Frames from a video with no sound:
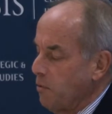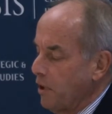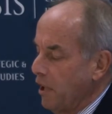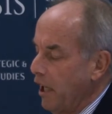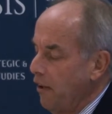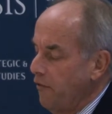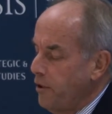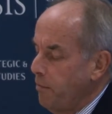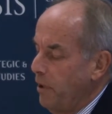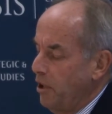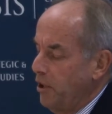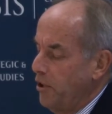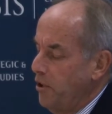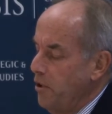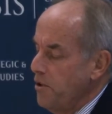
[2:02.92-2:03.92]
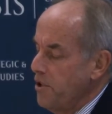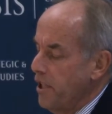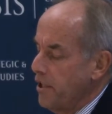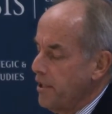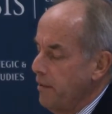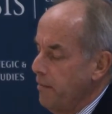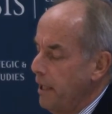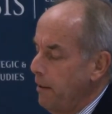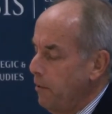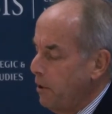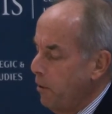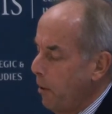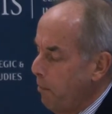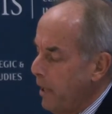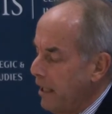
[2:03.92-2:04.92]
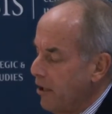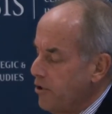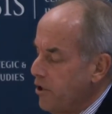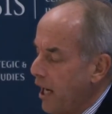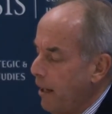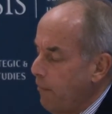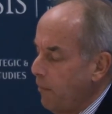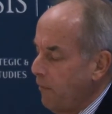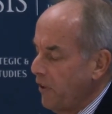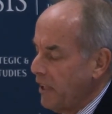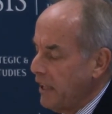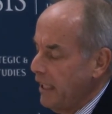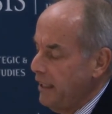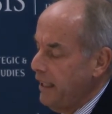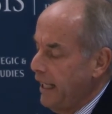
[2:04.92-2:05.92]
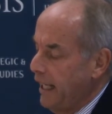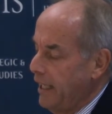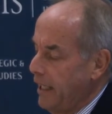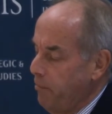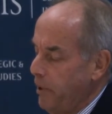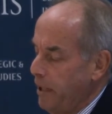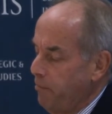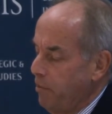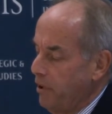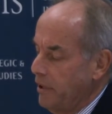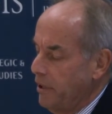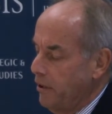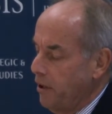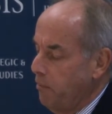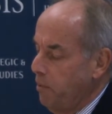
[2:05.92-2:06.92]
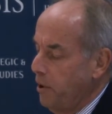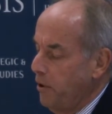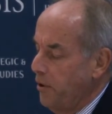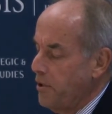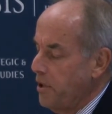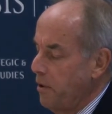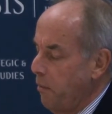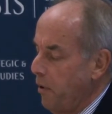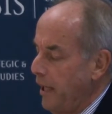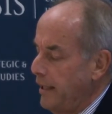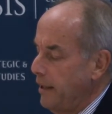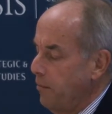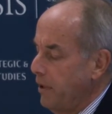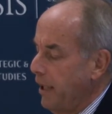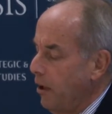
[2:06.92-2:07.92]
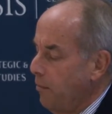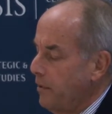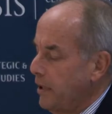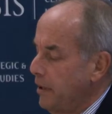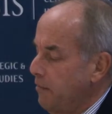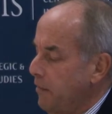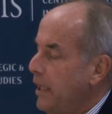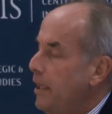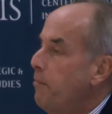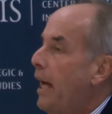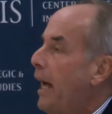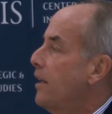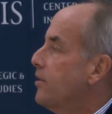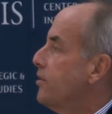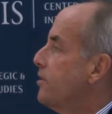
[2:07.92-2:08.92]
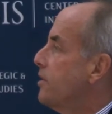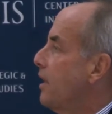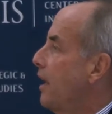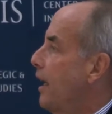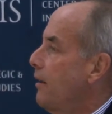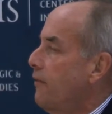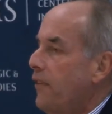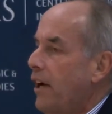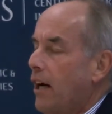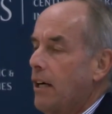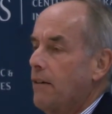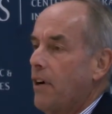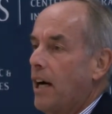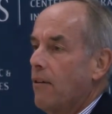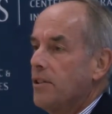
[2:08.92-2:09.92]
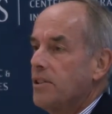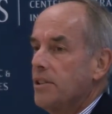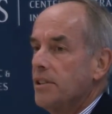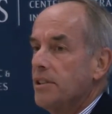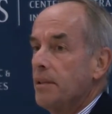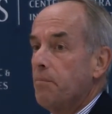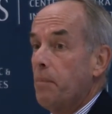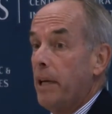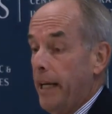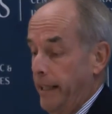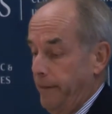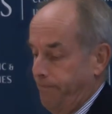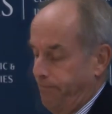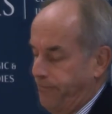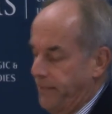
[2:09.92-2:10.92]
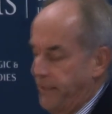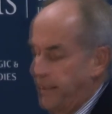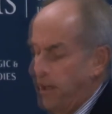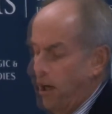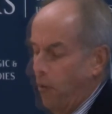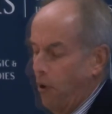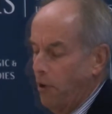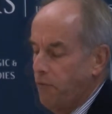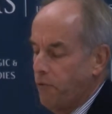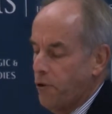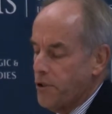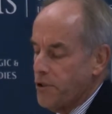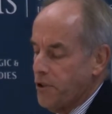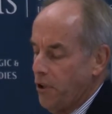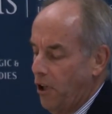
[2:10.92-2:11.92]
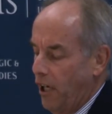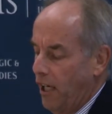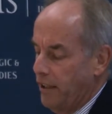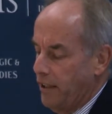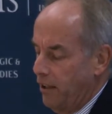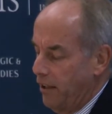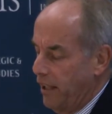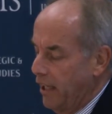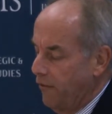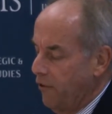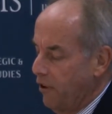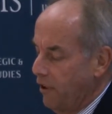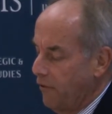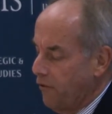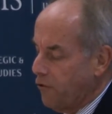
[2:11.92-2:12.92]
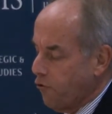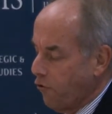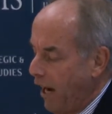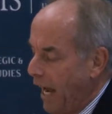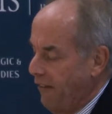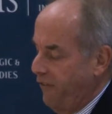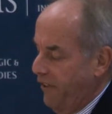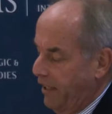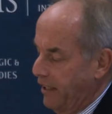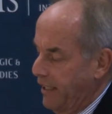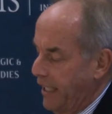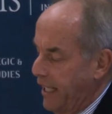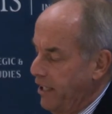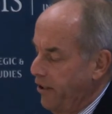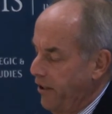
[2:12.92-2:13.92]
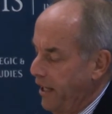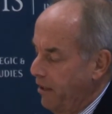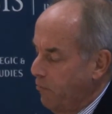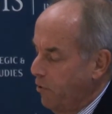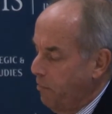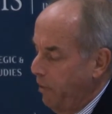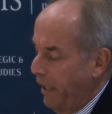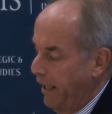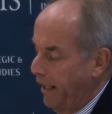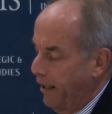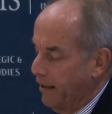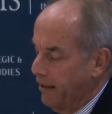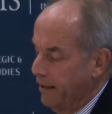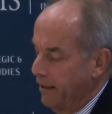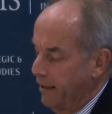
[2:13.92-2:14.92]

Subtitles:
would love to build a new system that would do a better job of authenticating people and their computers in a way that would help them keep hazards like viruses at bay. No one foresaw the level of traffic the internet would bear,